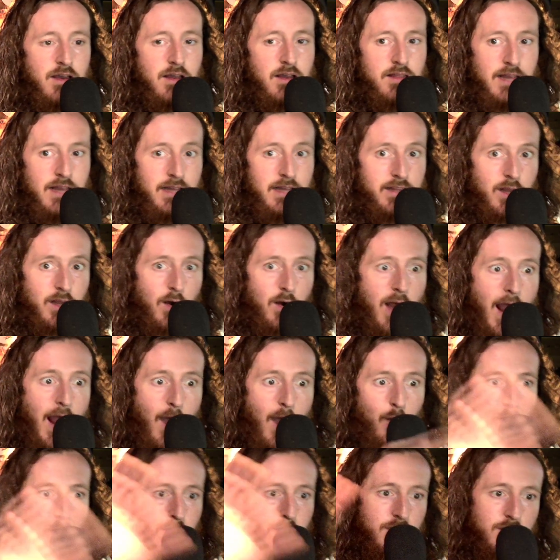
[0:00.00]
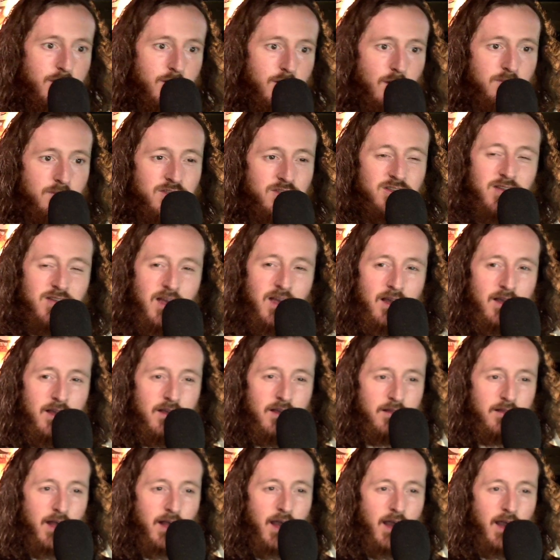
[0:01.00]
that they're out here, I'm
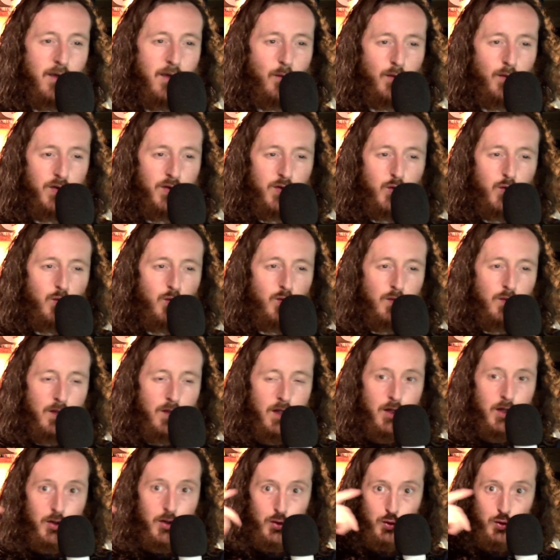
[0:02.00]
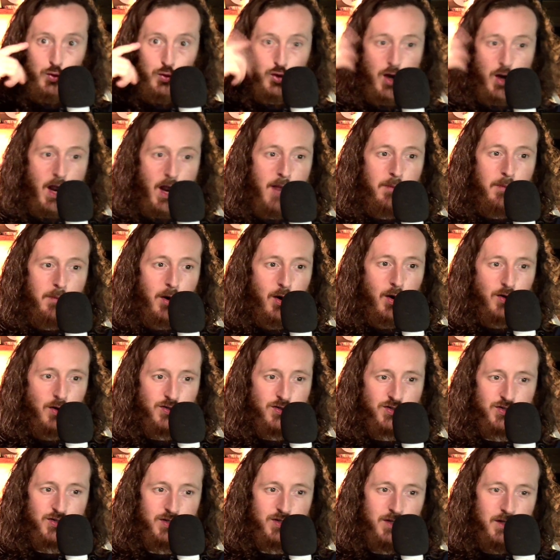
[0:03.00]
saying that when you use your
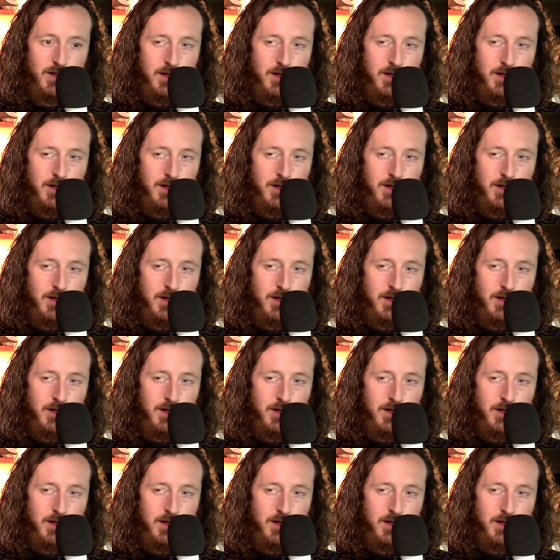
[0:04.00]
eyeballs,